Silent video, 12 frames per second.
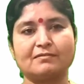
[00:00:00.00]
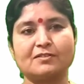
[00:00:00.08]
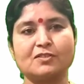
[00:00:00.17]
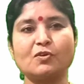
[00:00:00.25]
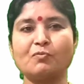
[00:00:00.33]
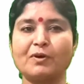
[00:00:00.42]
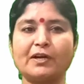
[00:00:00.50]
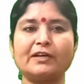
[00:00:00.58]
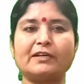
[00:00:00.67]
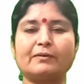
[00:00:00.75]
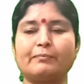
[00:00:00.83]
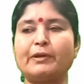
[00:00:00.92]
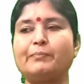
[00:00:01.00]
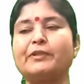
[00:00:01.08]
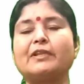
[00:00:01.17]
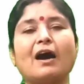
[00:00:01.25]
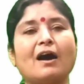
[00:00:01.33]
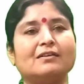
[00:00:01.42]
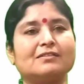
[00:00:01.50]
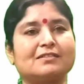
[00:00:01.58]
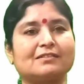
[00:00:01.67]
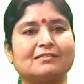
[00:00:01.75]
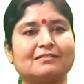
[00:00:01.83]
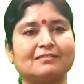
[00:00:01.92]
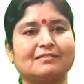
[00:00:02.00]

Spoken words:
So what will be the answer?